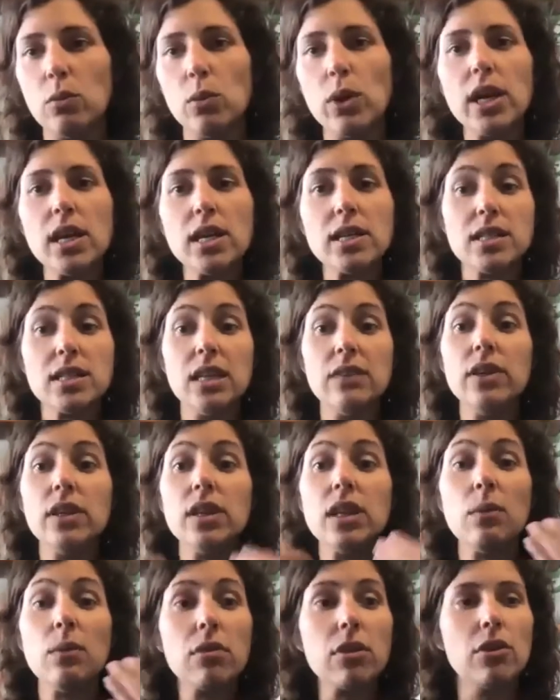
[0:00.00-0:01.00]
ways, giving
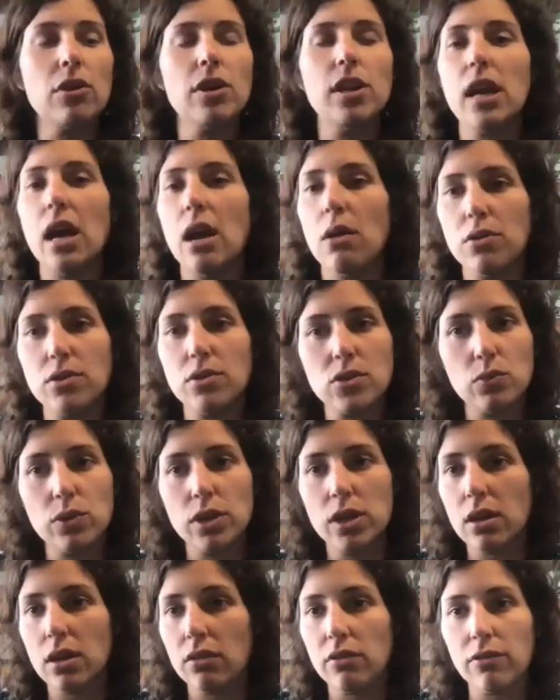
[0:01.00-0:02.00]
them thirty hours a
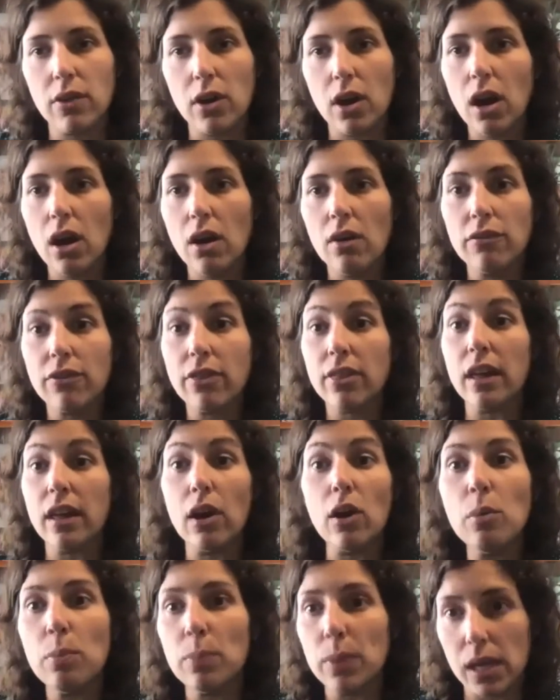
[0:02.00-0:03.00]
week of, of
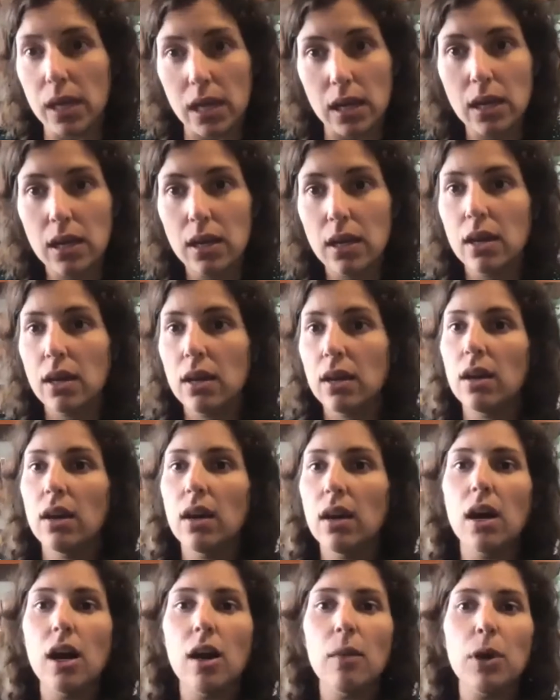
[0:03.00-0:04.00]
therapy,
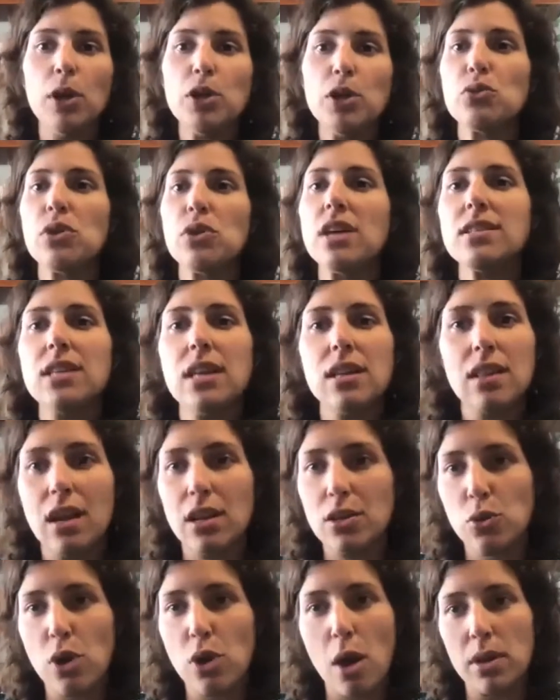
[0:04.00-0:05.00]
um, addressing
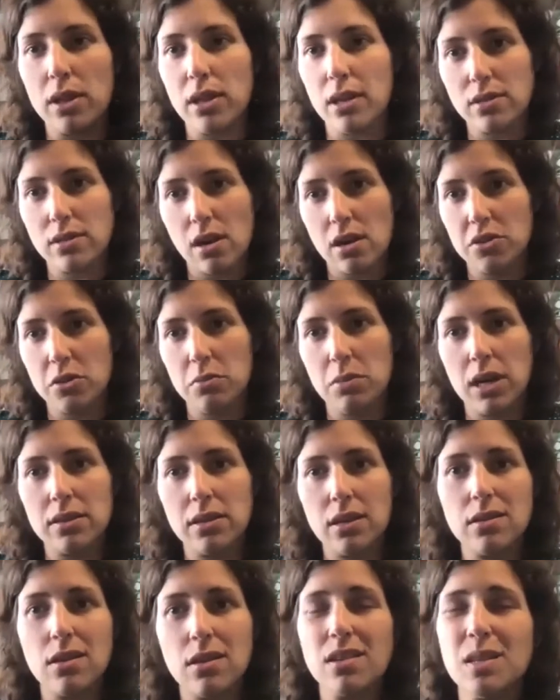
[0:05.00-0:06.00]
that trauma that Doctor
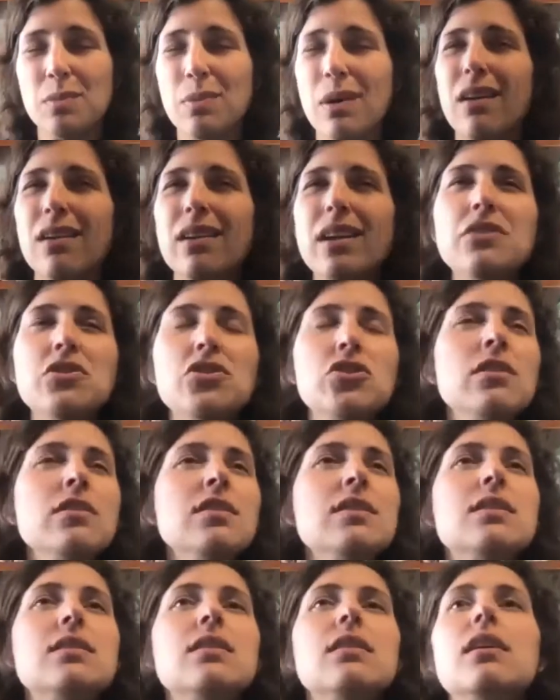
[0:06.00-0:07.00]
Maté talked about. It
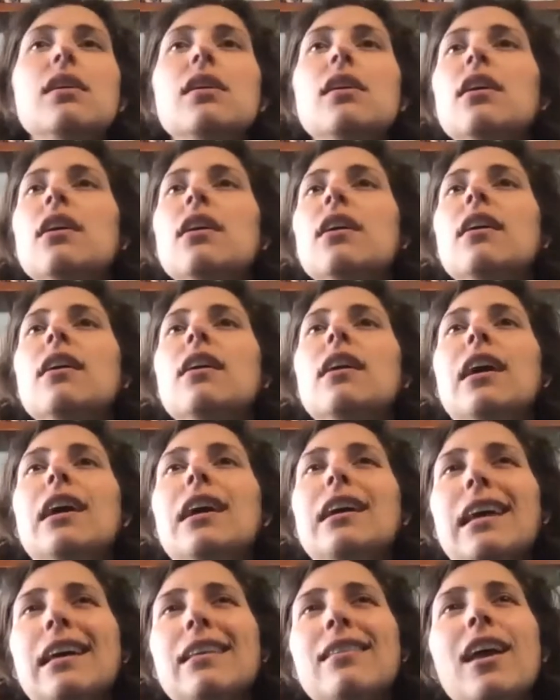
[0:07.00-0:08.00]
just,
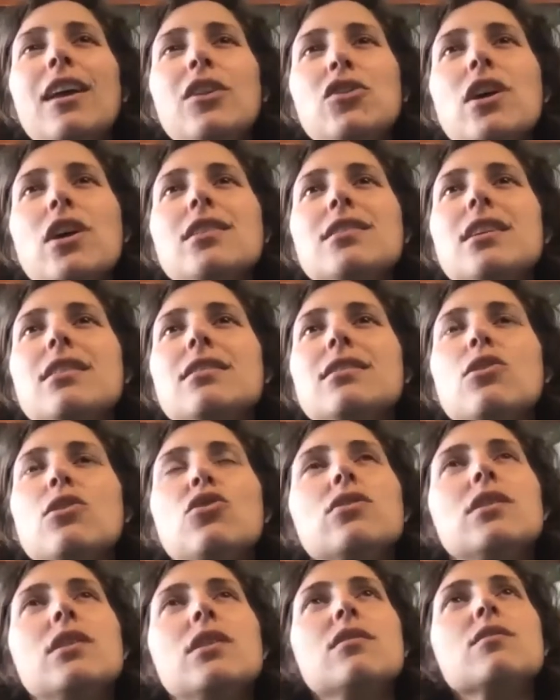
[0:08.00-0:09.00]
again, like Jess says,
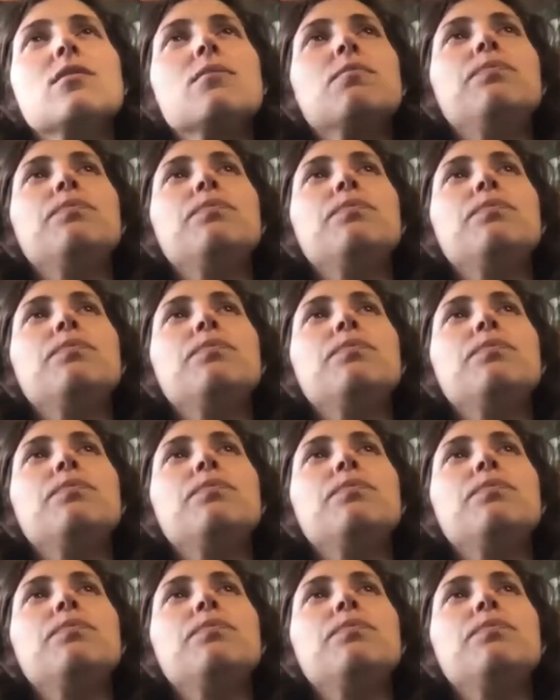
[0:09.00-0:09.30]
there's this